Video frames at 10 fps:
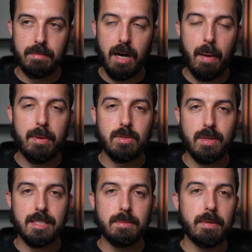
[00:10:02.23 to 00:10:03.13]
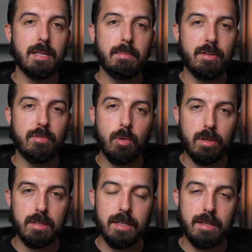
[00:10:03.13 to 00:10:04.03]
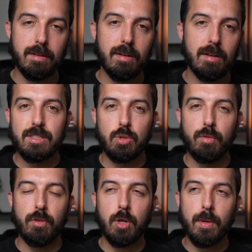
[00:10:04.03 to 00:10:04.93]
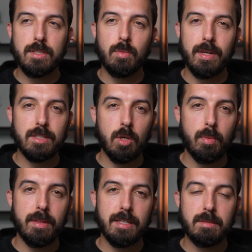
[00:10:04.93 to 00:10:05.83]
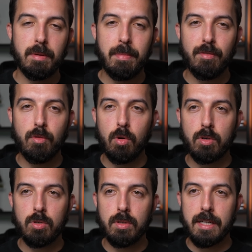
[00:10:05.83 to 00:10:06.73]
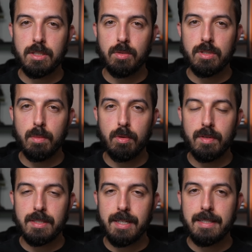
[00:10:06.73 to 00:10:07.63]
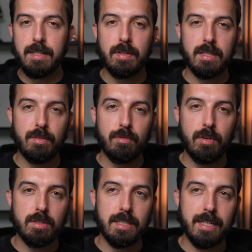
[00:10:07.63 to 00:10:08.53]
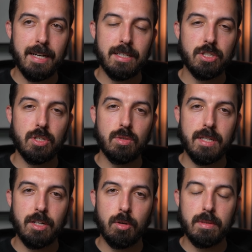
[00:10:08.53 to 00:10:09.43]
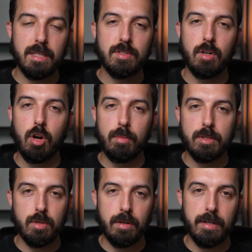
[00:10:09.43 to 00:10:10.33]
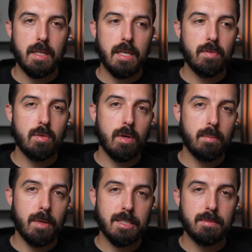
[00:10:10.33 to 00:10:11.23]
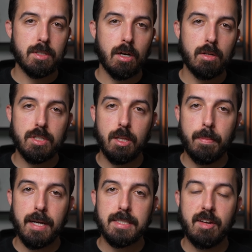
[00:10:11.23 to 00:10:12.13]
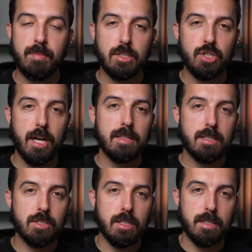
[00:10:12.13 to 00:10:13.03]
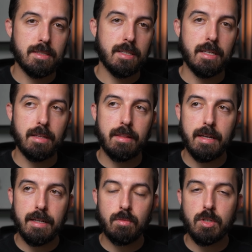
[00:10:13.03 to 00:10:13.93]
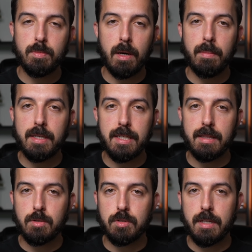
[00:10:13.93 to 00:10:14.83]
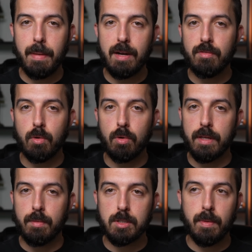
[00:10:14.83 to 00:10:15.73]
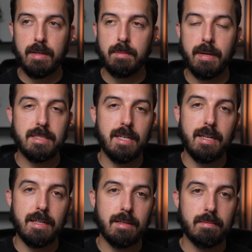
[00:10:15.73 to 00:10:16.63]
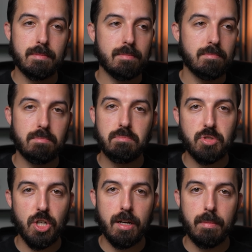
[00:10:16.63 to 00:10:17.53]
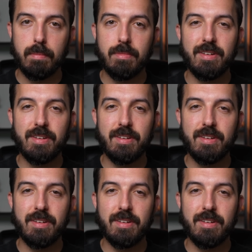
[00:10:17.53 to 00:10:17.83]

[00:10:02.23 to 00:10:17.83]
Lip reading: Muhammad is not speaking metaphorically here. So if you're going to reinterpret things to be metaphorical as soon as they're proven scientifically false, it kind of shows that your beliefs are arbitrary. Even when Muslim scholars in the past have been challenged on this hadith, they didn't respond by saying this was a metaphor. They responded by saying, shut up.